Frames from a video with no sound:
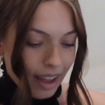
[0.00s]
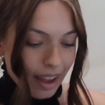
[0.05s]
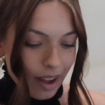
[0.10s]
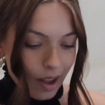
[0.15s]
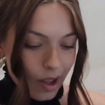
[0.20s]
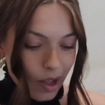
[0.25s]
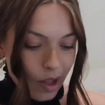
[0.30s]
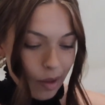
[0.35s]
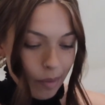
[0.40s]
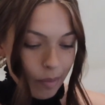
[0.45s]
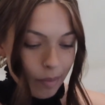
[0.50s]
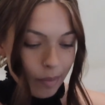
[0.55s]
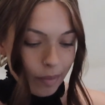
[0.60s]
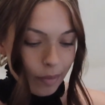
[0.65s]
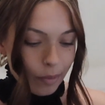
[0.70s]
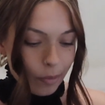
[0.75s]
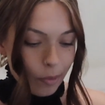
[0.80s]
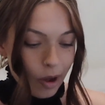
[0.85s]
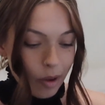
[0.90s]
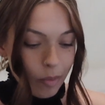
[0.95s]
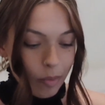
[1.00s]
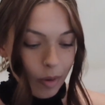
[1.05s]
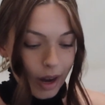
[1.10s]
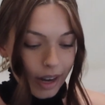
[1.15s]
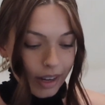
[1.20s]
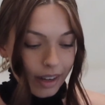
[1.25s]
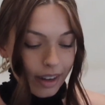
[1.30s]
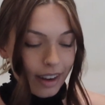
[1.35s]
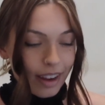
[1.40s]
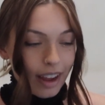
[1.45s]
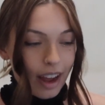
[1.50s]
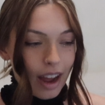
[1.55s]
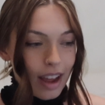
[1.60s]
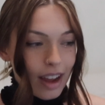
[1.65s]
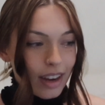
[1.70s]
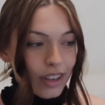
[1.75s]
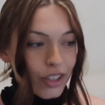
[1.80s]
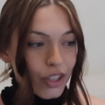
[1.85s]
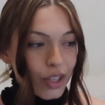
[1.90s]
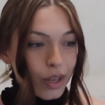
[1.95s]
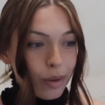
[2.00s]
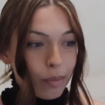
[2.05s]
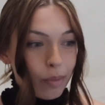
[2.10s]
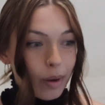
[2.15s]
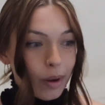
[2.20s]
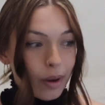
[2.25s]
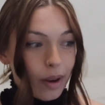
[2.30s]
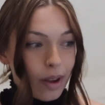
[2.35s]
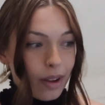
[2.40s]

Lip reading: While pregnant, I actually put